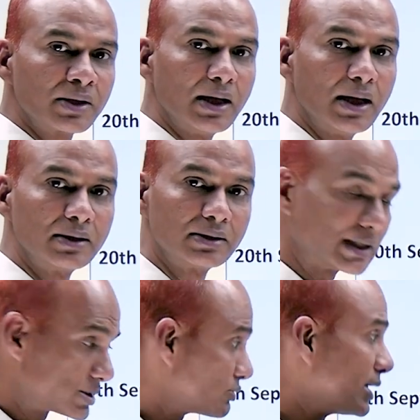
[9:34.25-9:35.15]
and
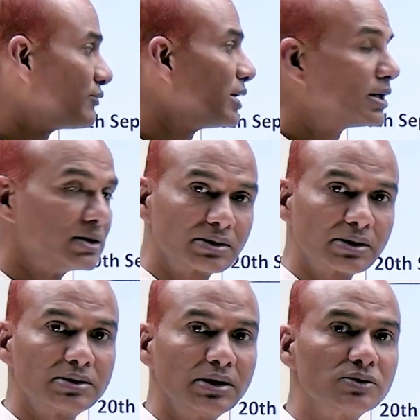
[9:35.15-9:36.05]
that's why we are
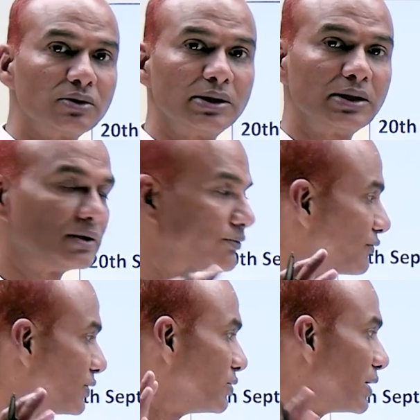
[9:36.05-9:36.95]
discussing, so that
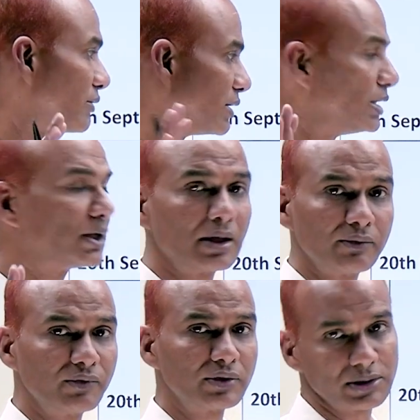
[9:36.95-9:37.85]
if you have any
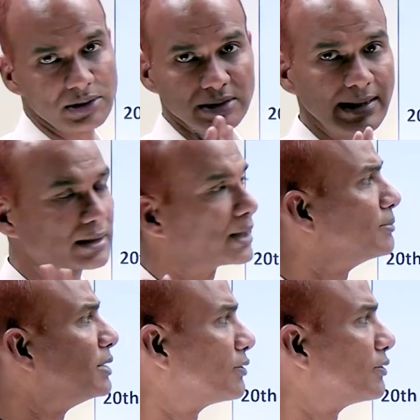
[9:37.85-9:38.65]
confusions, that can be